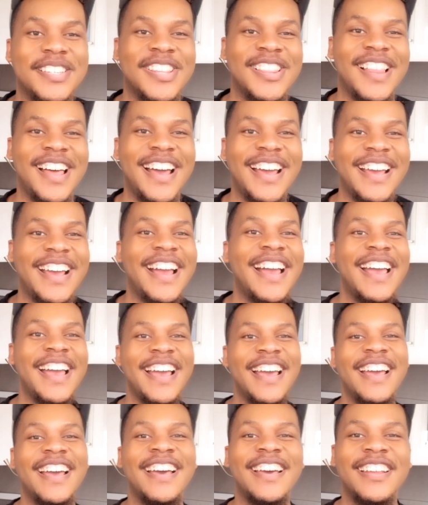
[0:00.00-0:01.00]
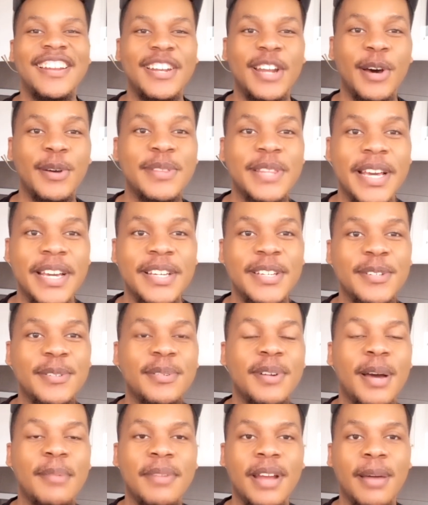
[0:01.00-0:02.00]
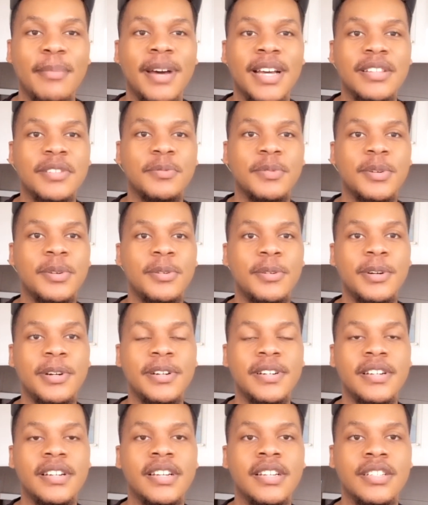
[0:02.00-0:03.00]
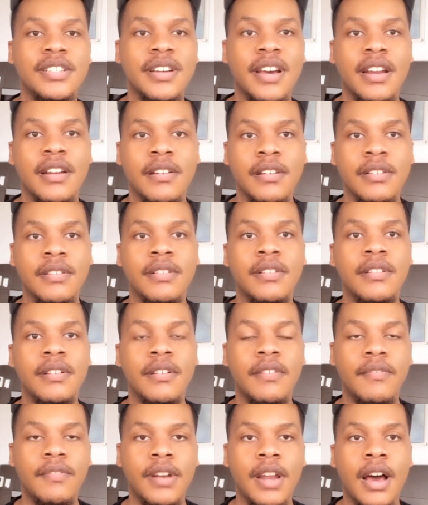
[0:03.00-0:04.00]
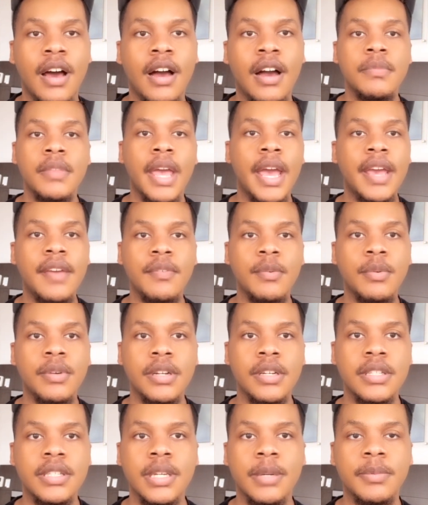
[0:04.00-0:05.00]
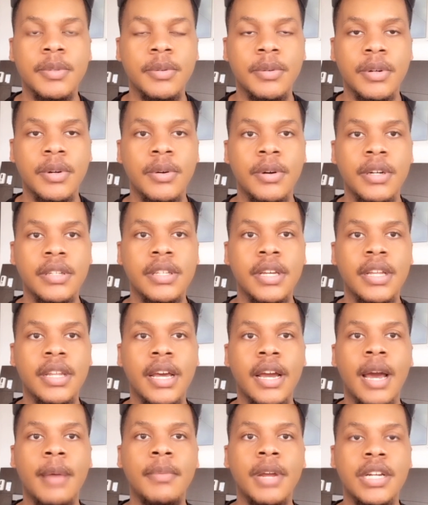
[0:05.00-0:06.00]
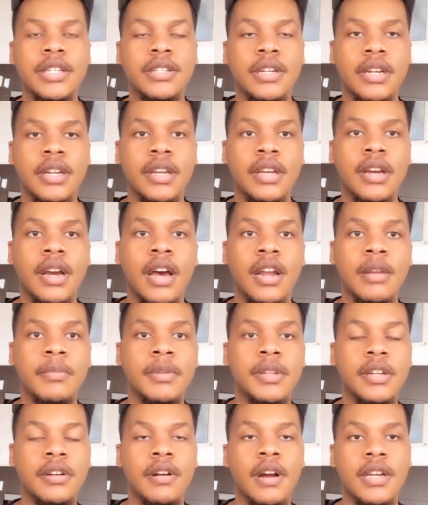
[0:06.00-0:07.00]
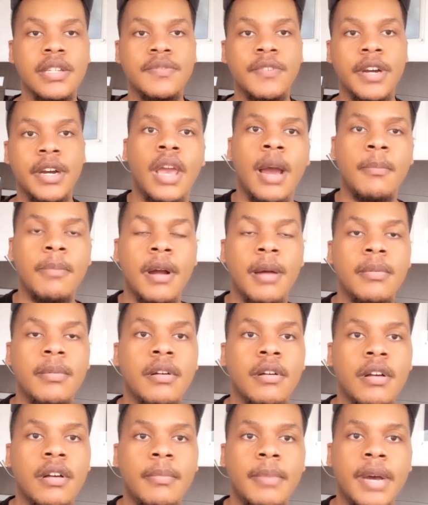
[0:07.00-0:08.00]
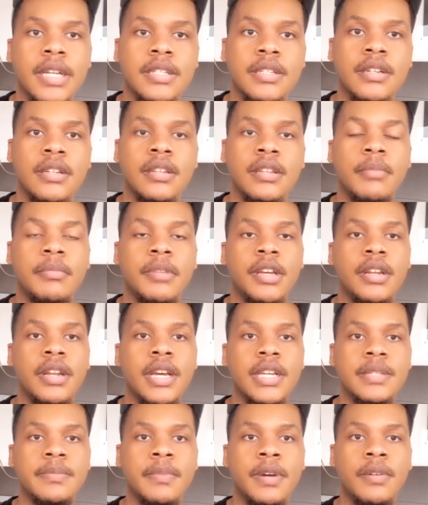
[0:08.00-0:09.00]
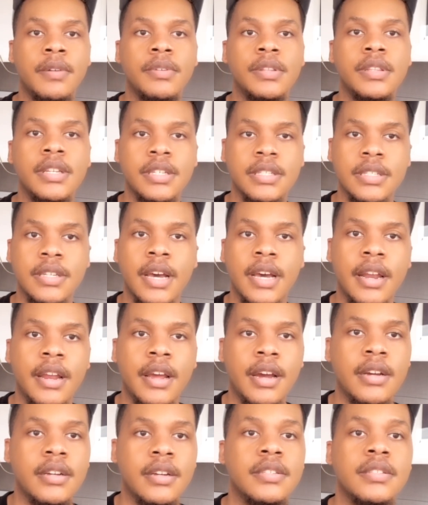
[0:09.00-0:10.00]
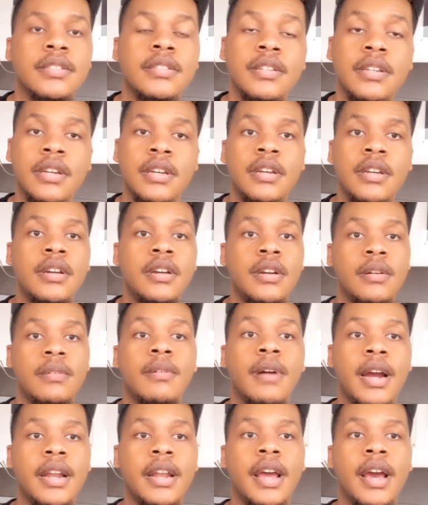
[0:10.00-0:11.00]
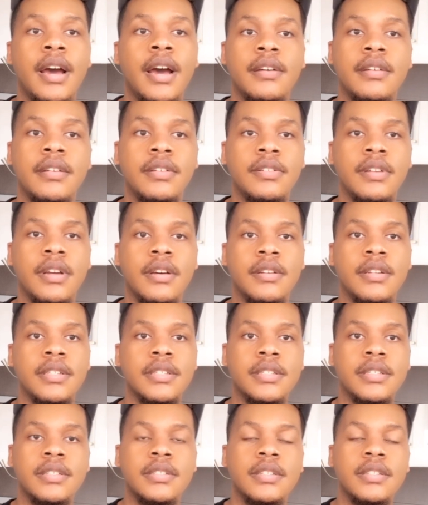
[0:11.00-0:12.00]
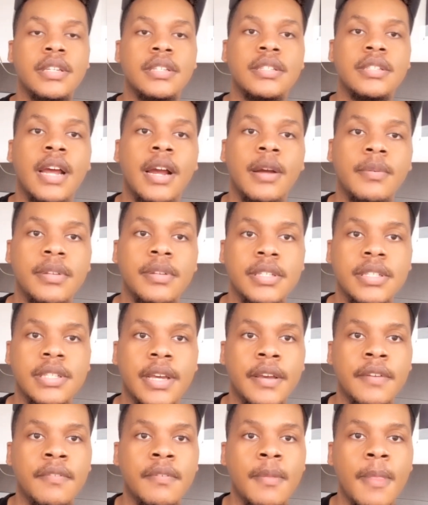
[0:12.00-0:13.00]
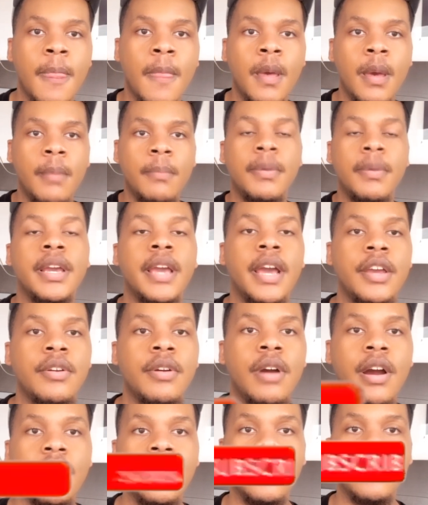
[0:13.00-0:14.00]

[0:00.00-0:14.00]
it's like, no, thank you. I'm not about to record and try to vlog. I even want to attempt to record that. Like, I'm not trying to get caught up in the crossfire. I'm probably gonna come back to Colombia next month when things die down because right now, you know, this is not really safe. But yeah, you